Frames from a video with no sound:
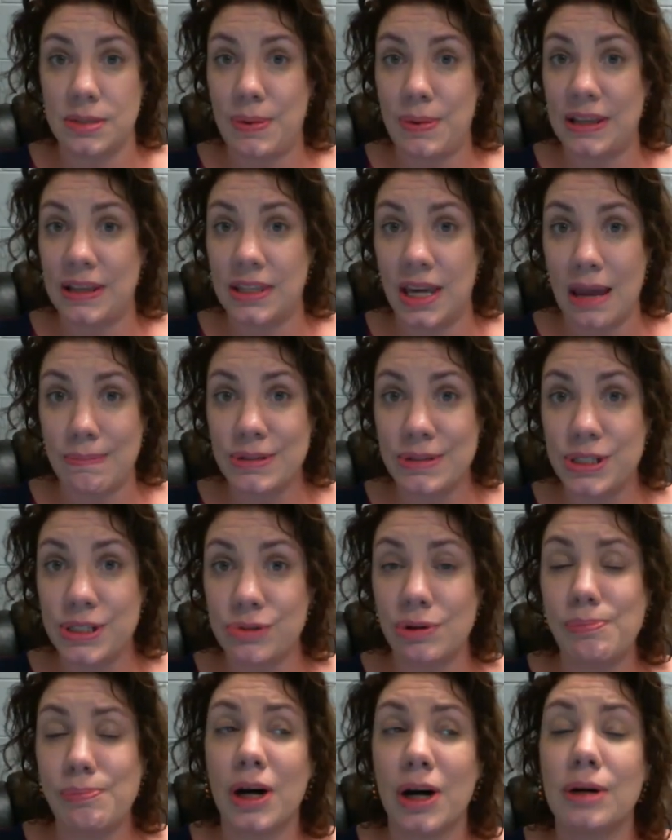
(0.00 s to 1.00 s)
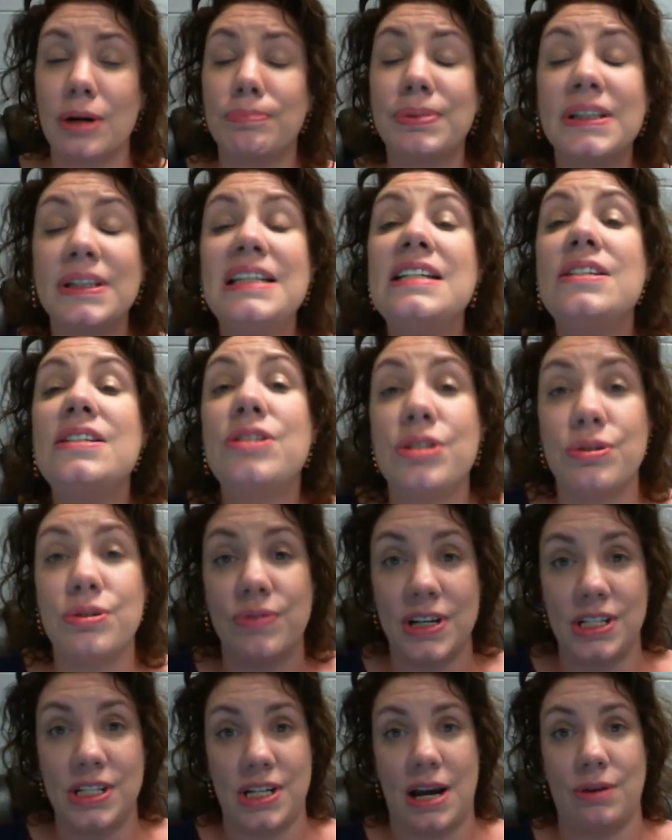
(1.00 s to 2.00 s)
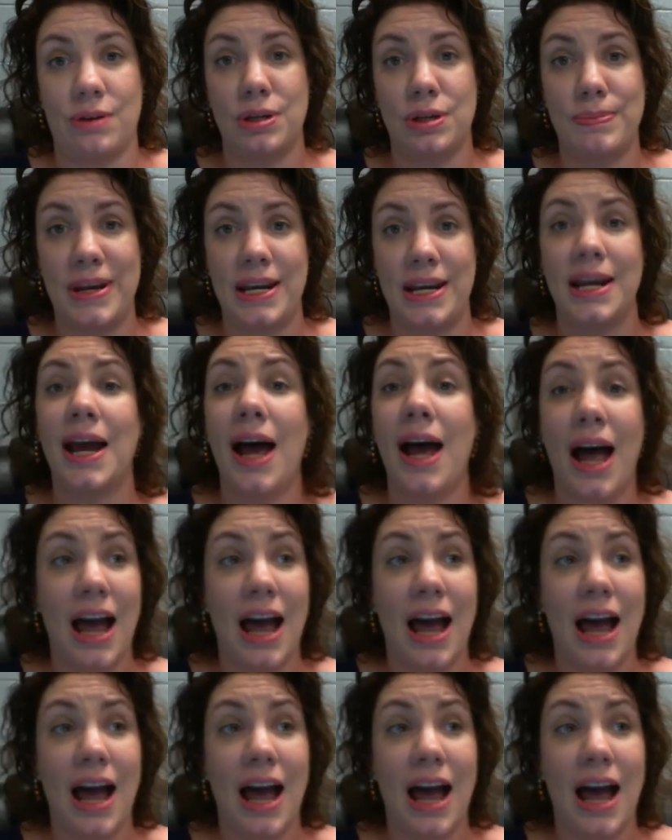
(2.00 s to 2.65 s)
about the chemistry part, please do reach out to me.